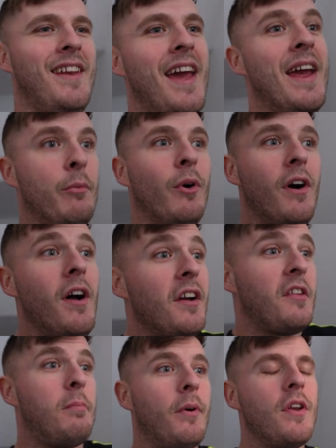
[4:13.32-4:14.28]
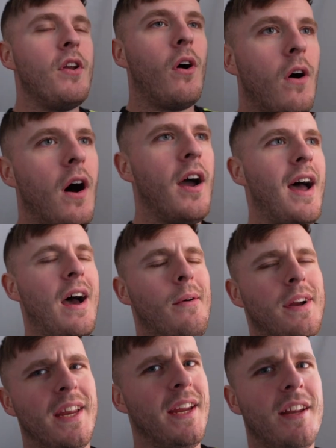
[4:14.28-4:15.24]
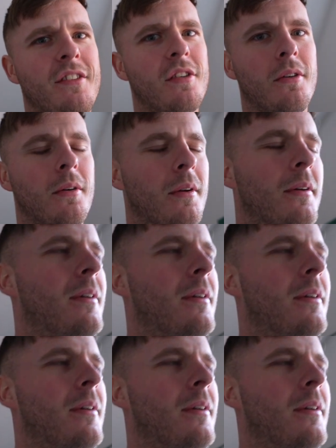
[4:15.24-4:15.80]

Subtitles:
it works, but not how I need it to.